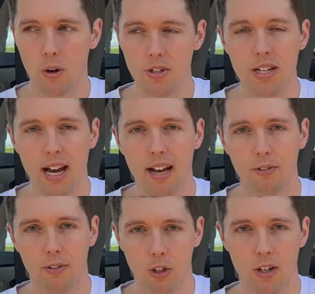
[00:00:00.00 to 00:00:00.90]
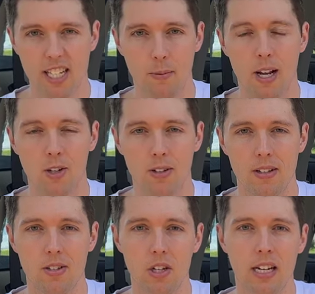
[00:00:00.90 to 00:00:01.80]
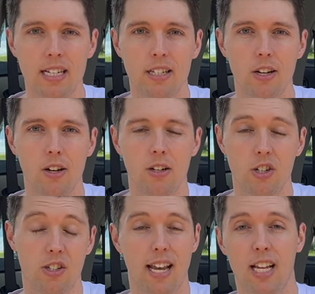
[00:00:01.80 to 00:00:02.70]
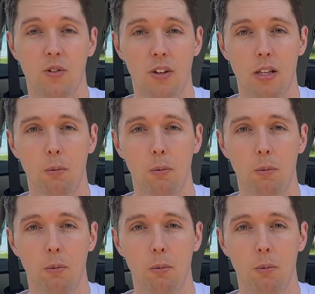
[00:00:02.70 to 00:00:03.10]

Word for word: Once you have your dimensions, you need to just test fit the